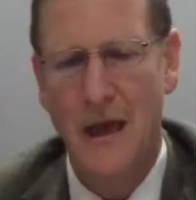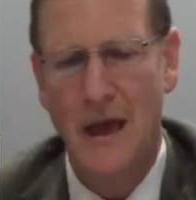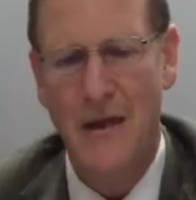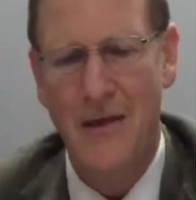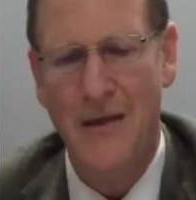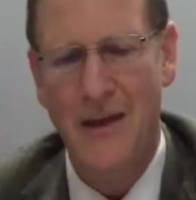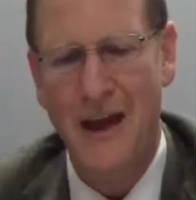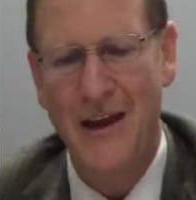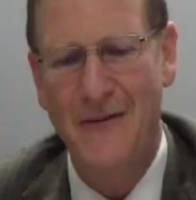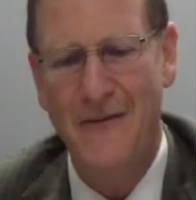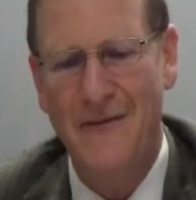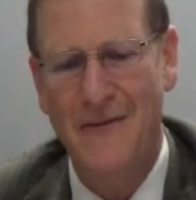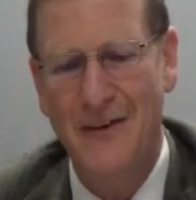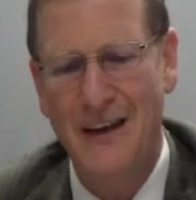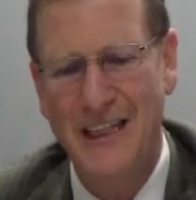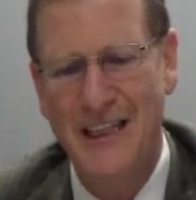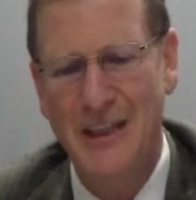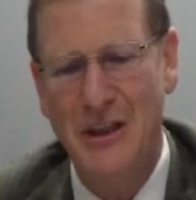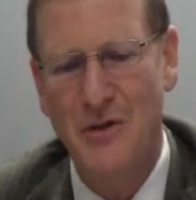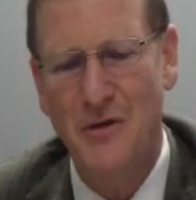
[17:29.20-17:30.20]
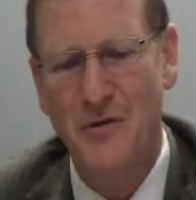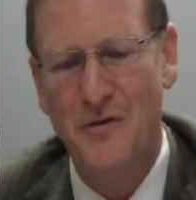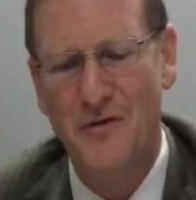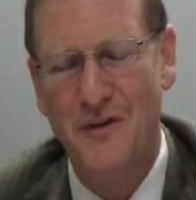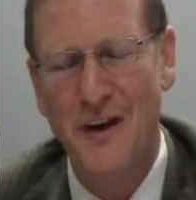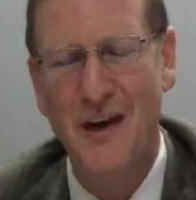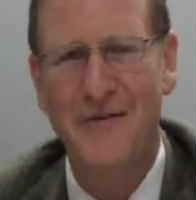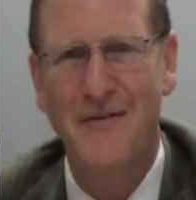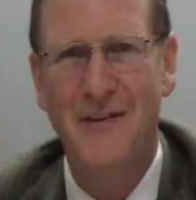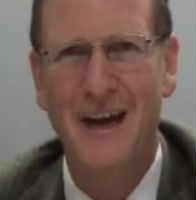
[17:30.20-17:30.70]
and then
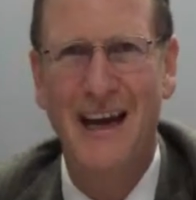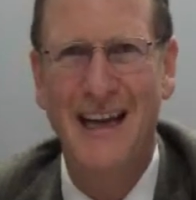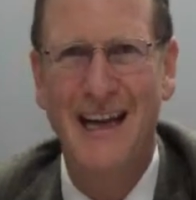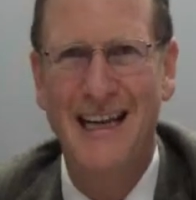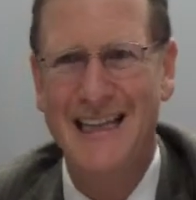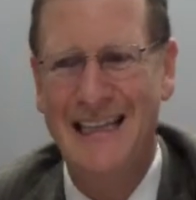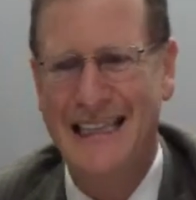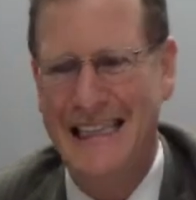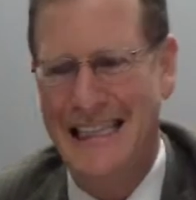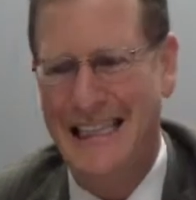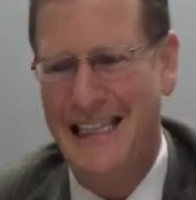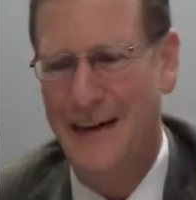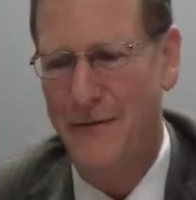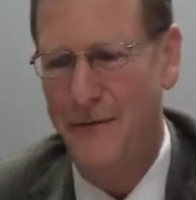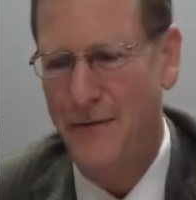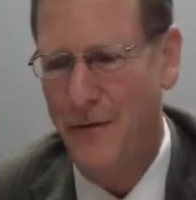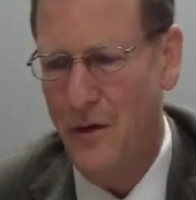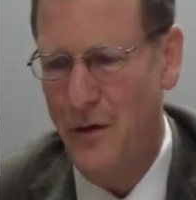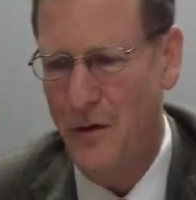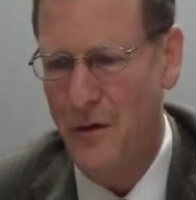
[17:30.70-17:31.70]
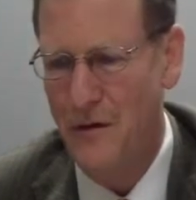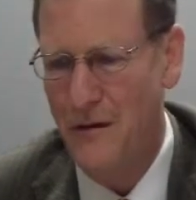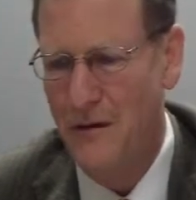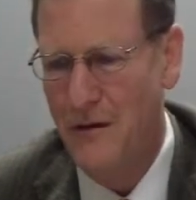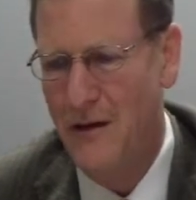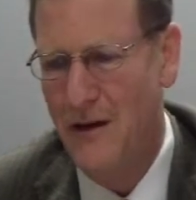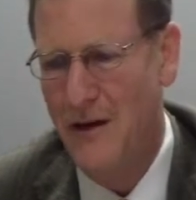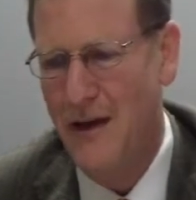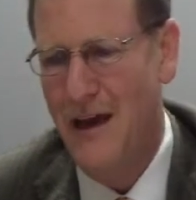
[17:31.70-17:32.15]
vesovev el tzafon,